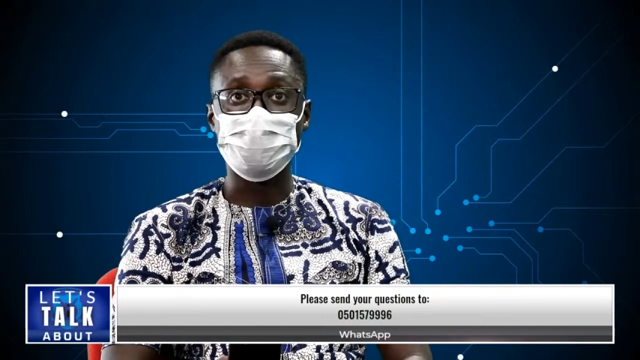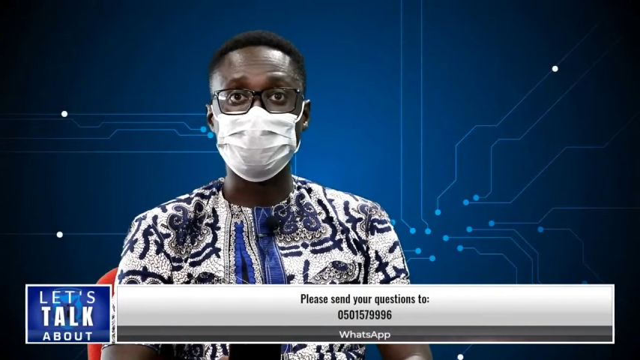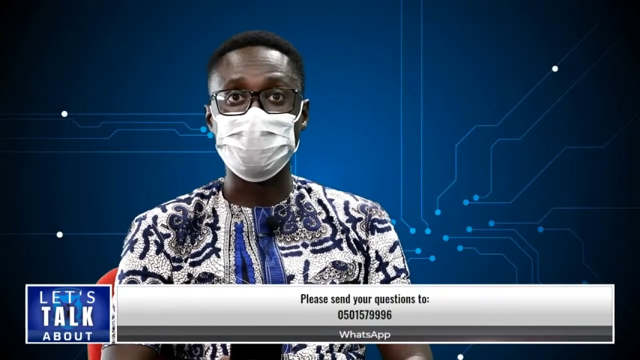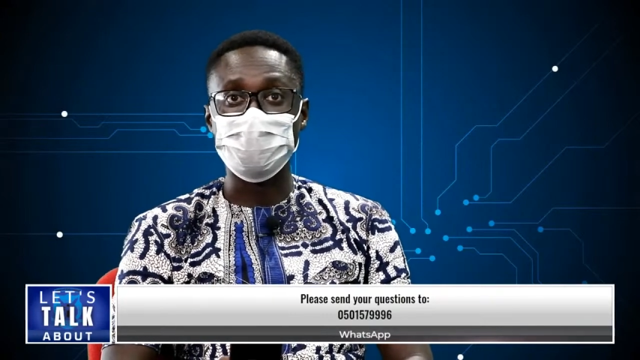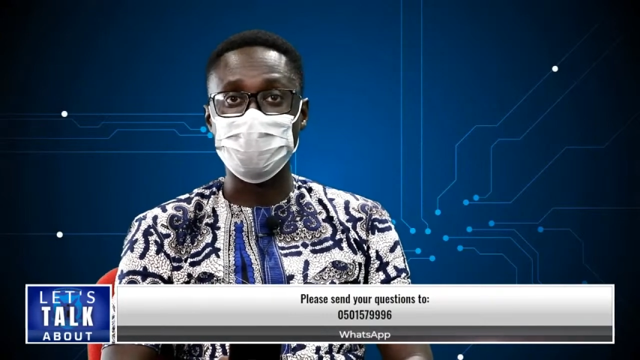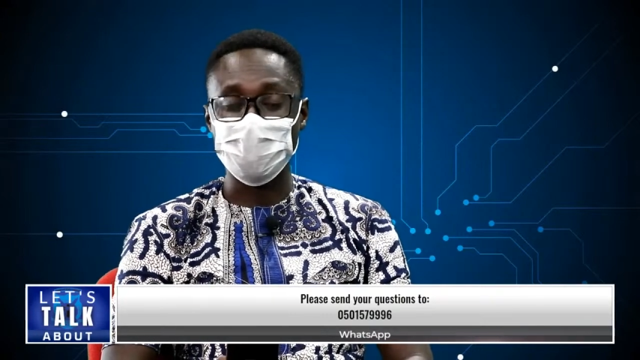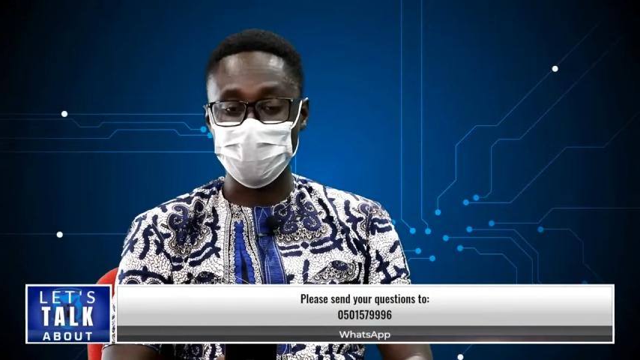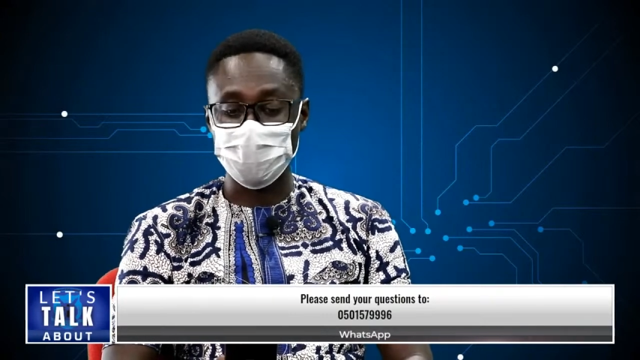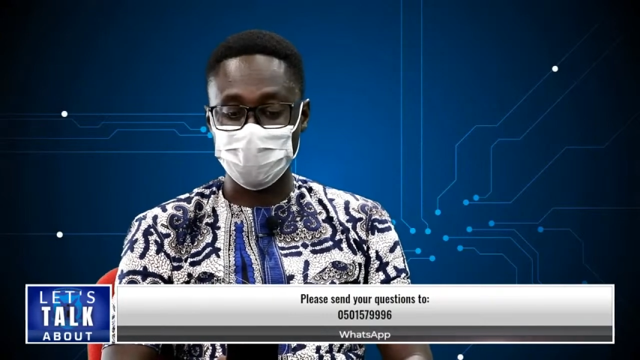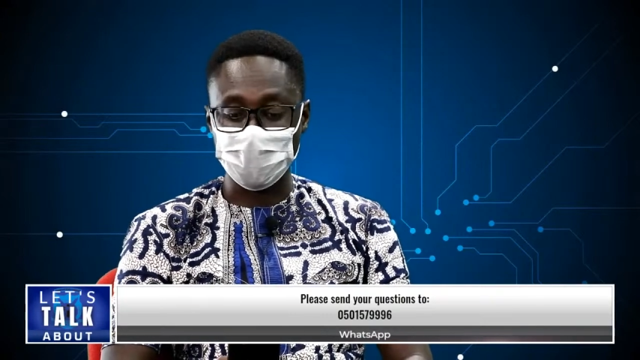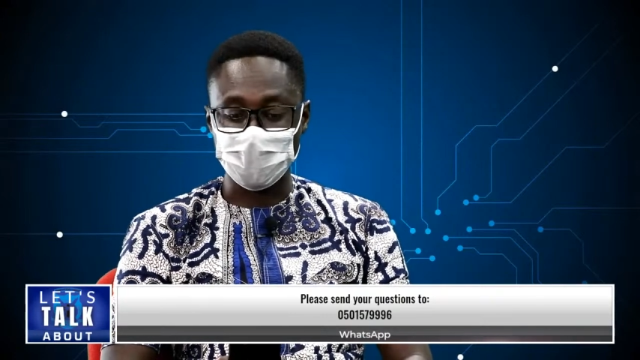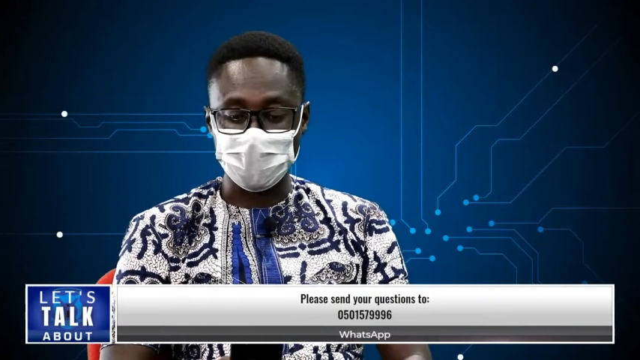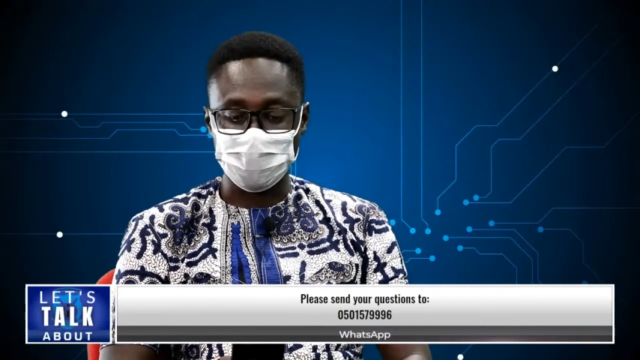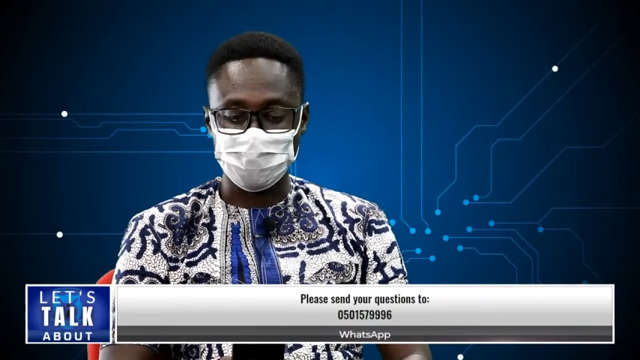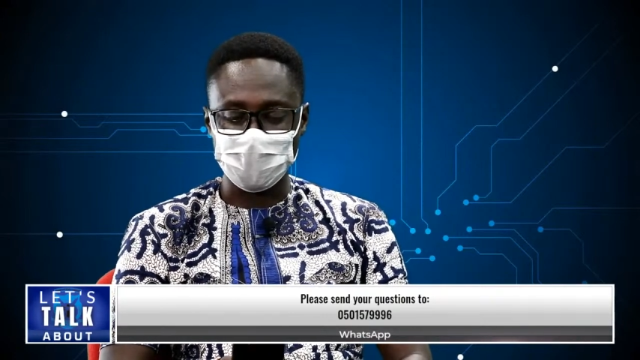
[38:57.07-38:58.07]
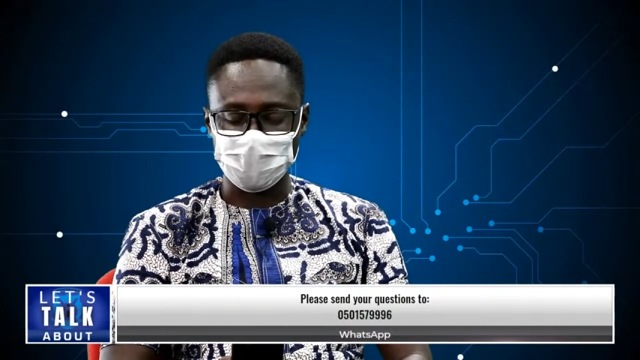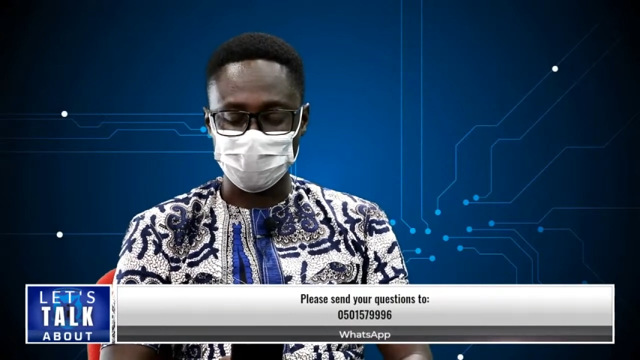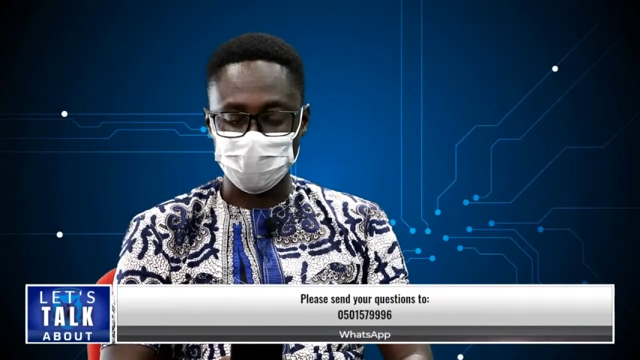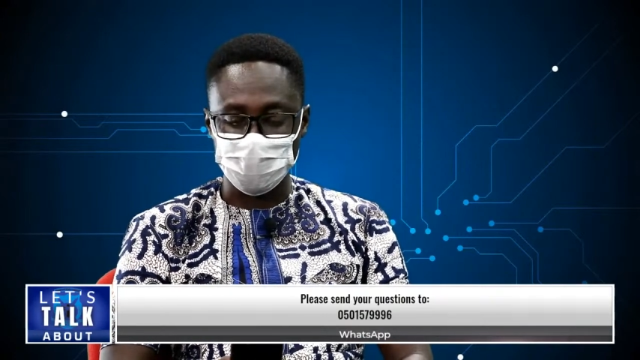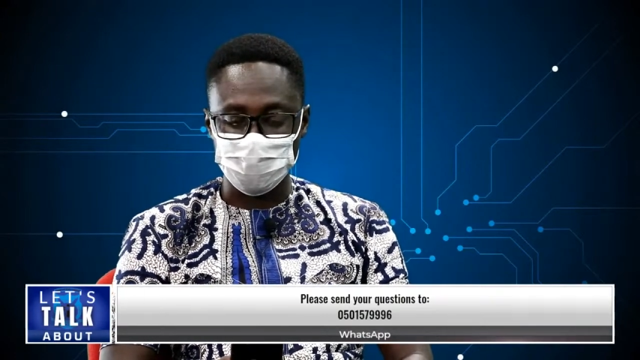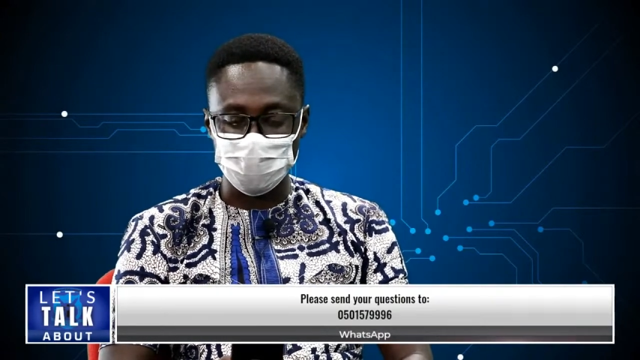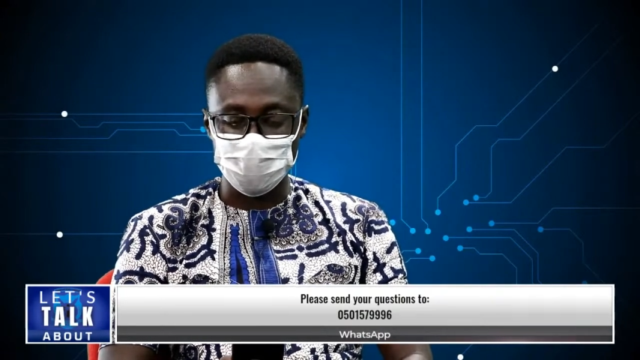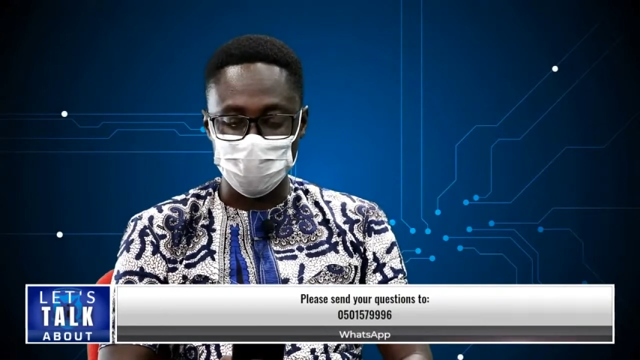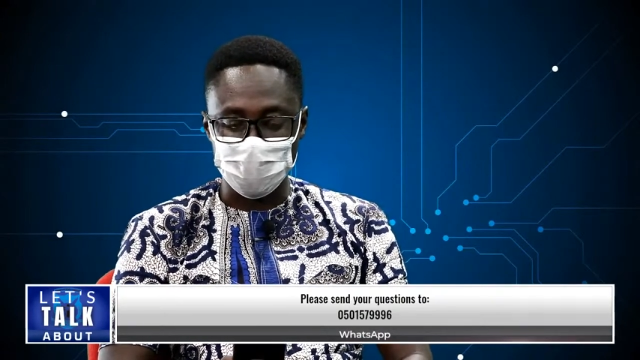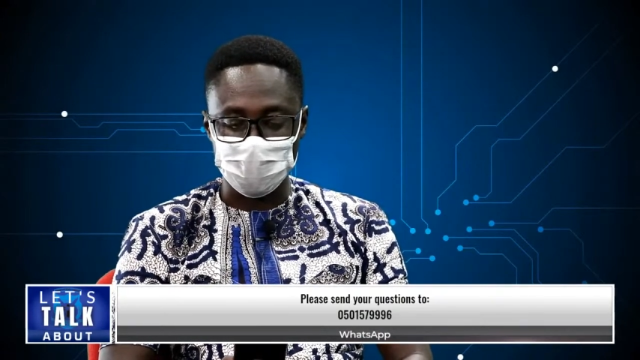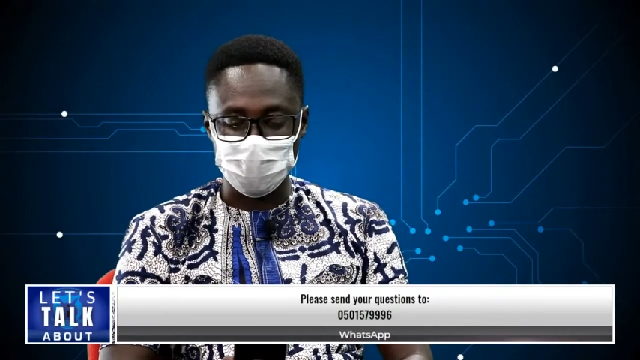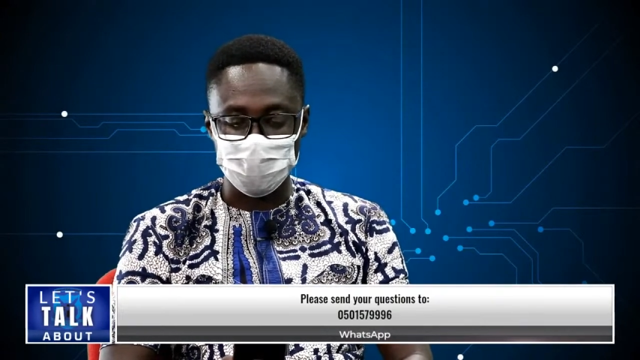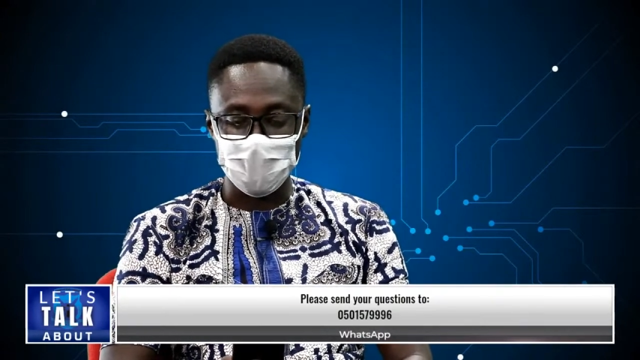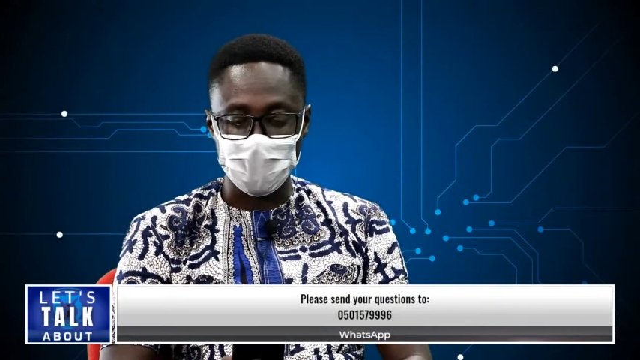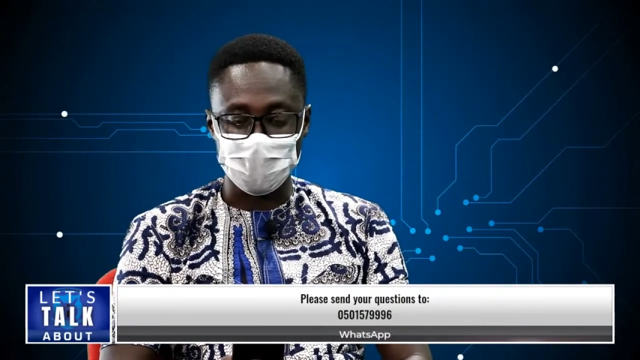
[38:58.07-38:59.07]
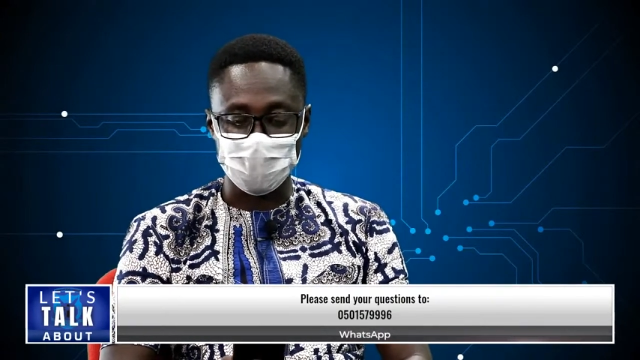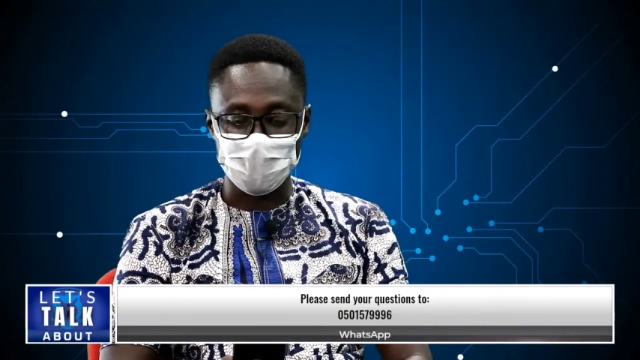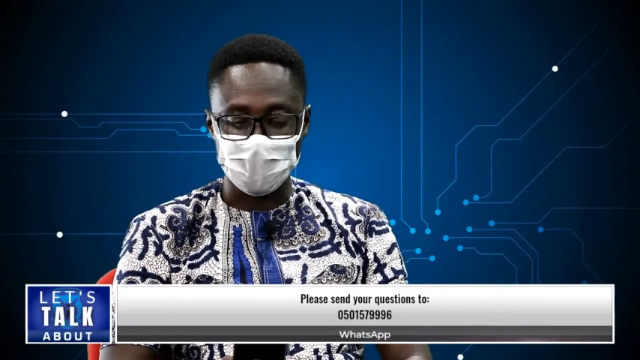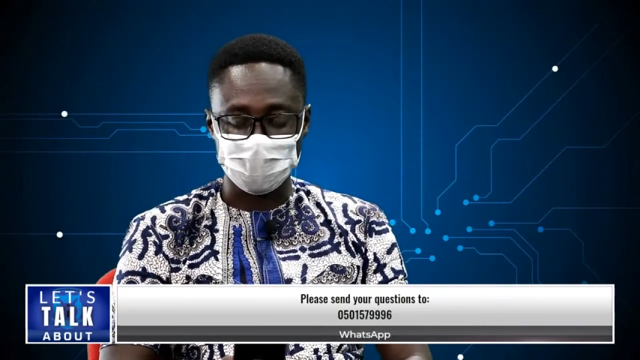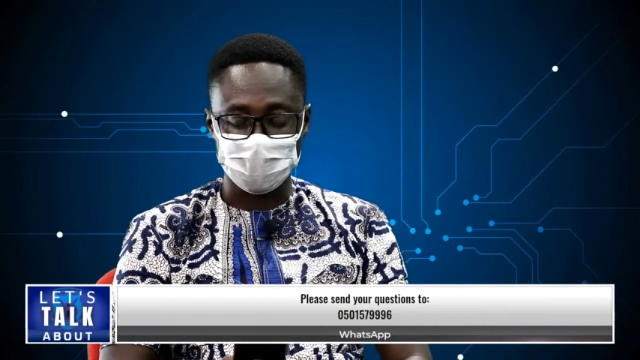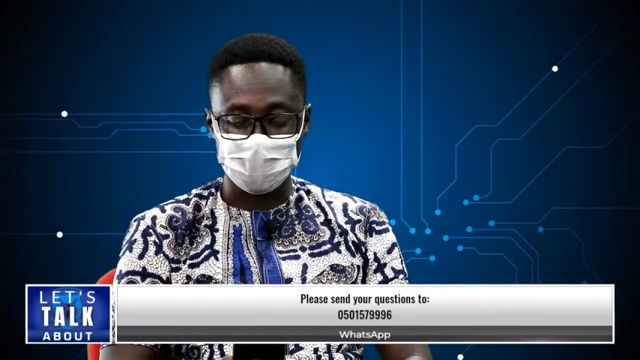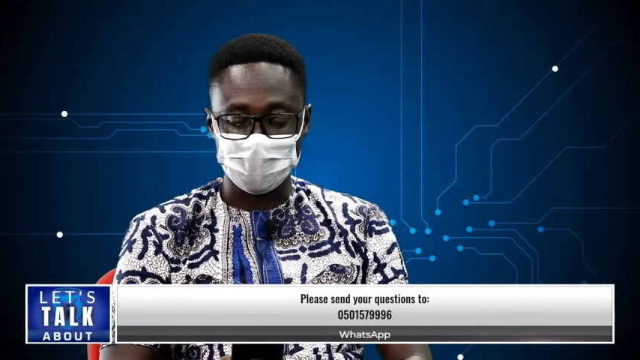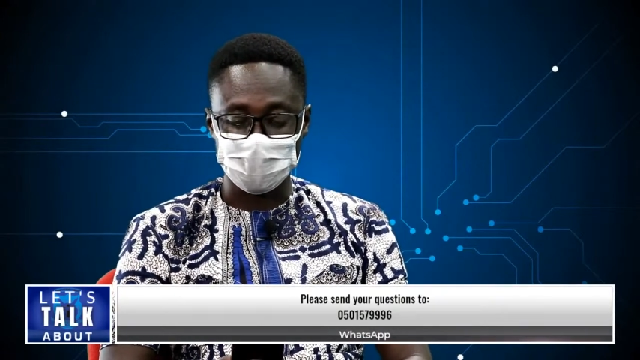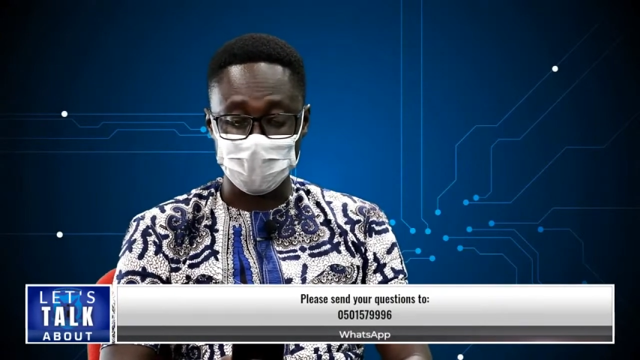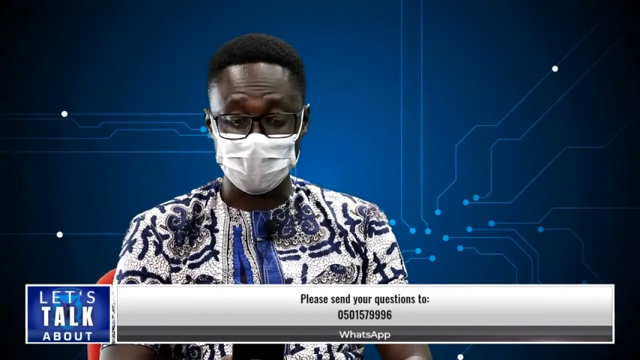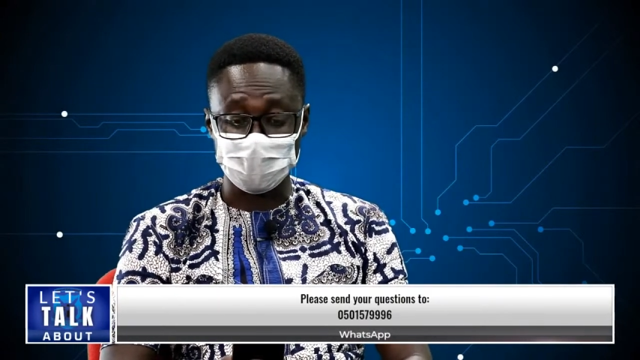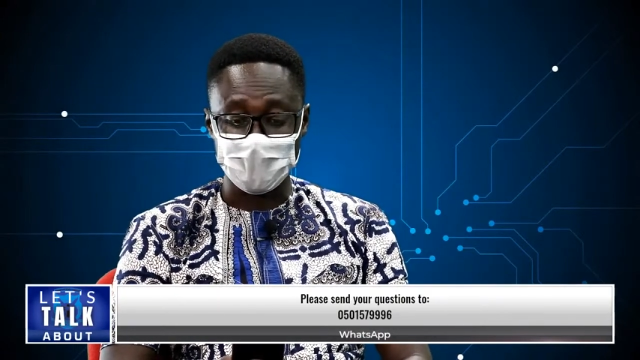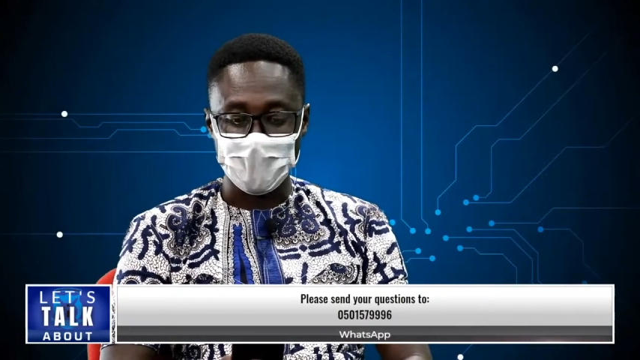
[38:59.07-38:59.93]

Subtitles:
We've received this from Ruth Redu, and she says,